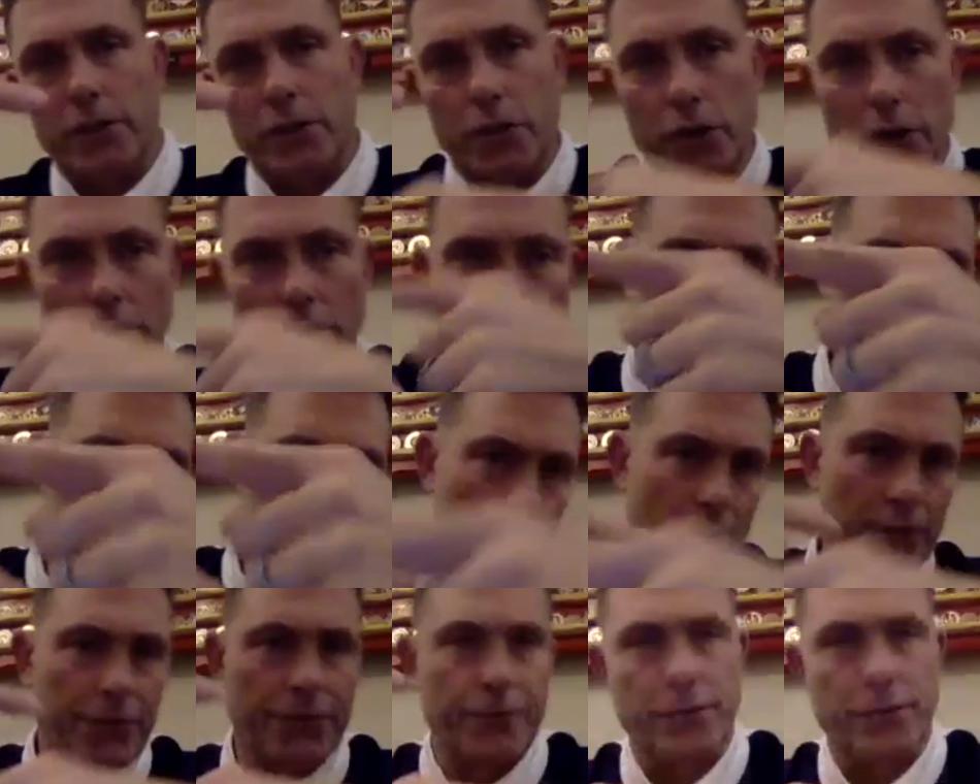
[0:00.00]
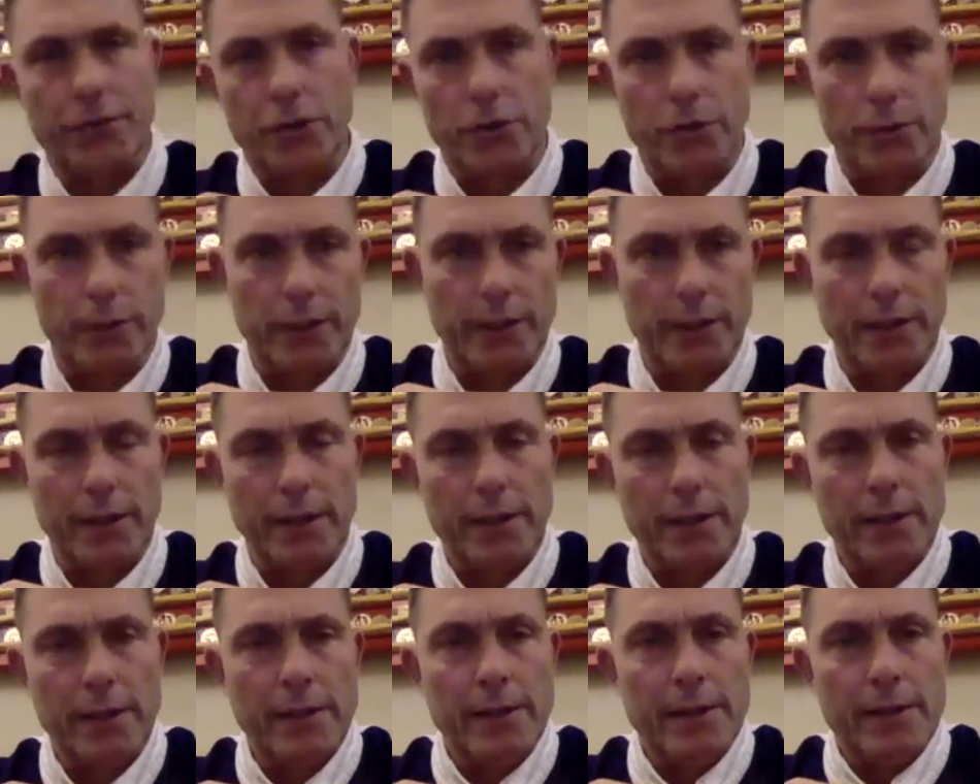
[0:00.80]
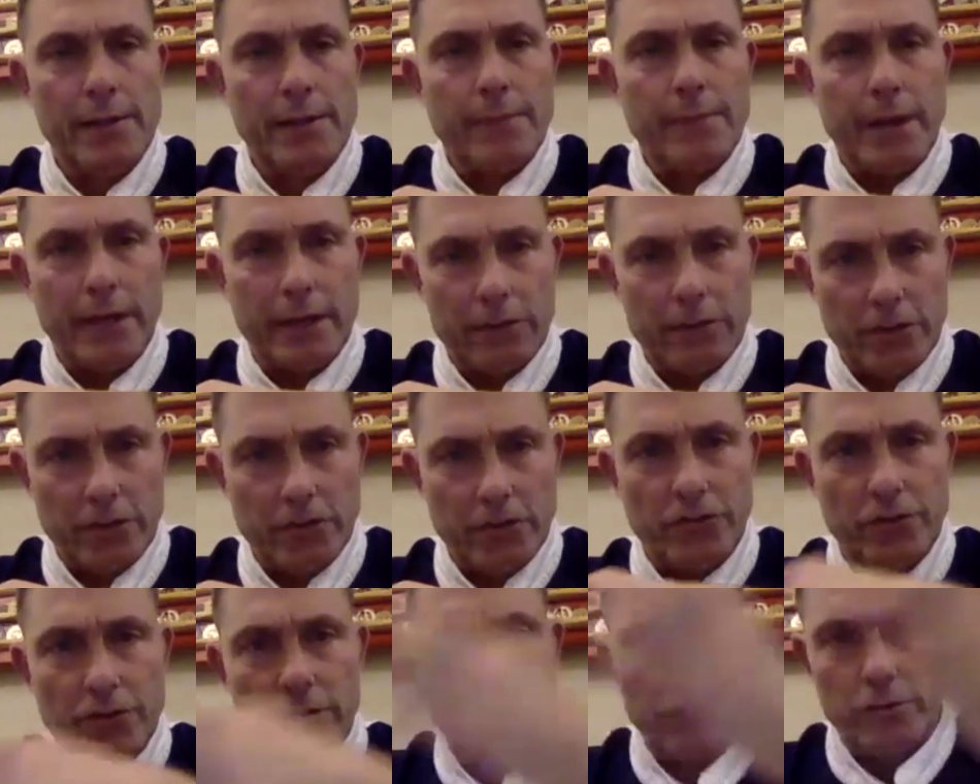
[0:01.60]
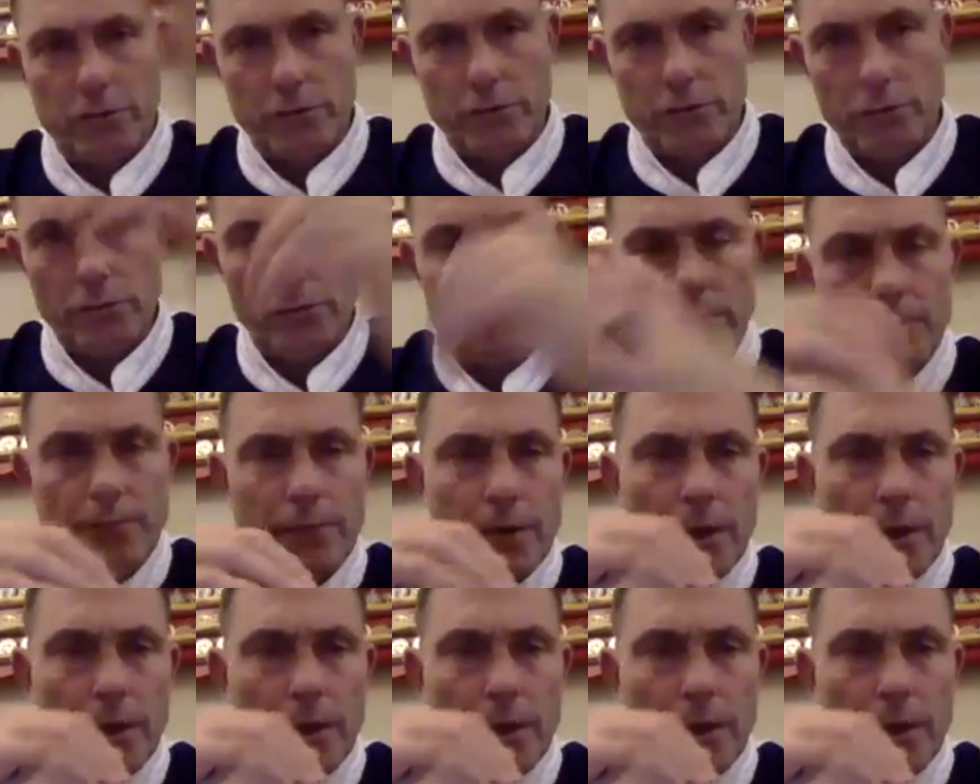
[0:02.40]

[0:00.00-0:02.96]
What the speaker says: good about what they're doing. In addition to